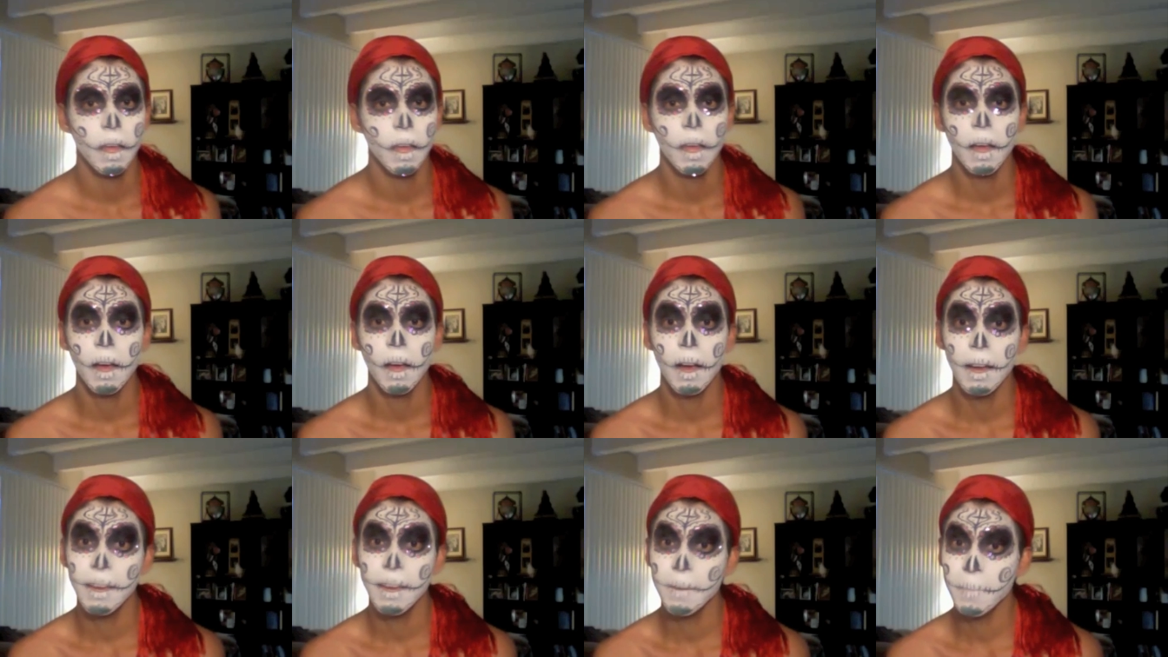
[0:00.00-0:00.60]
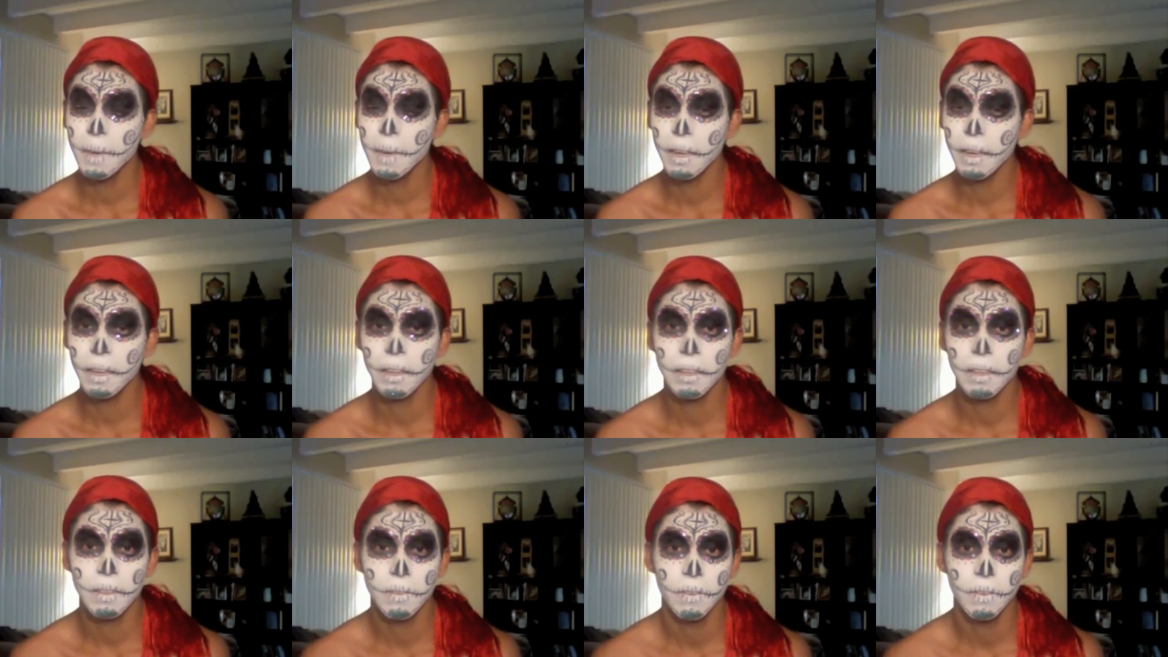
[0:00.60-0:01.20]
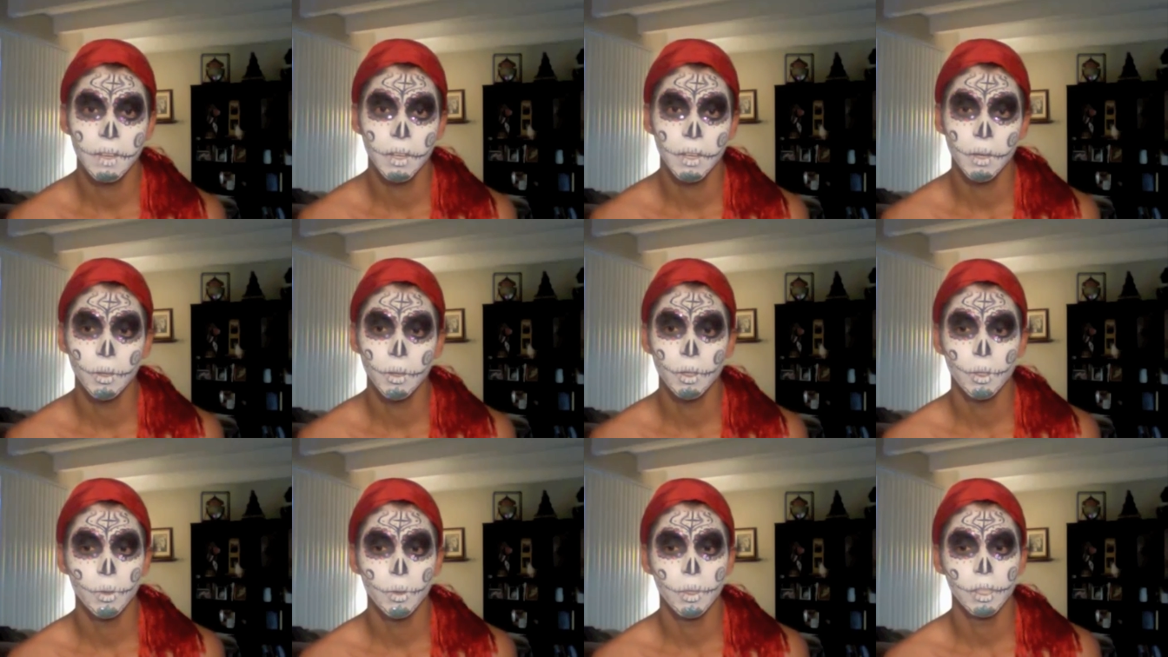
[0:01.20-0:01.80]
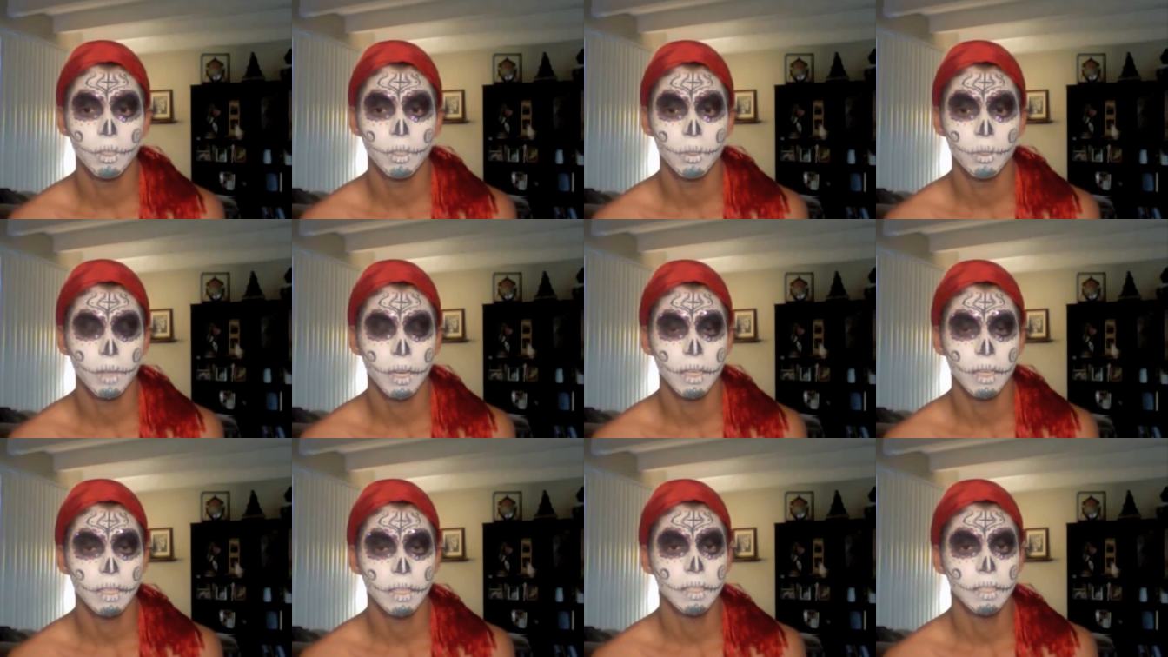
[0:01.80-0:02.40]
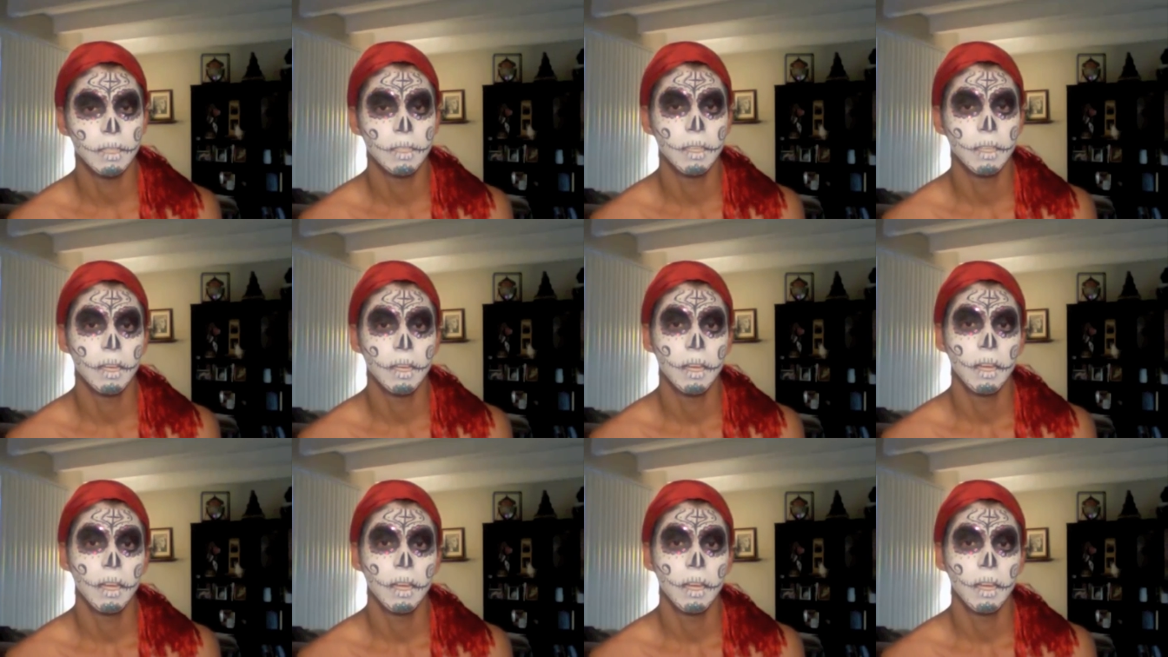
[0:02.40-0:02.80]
I am making this video to address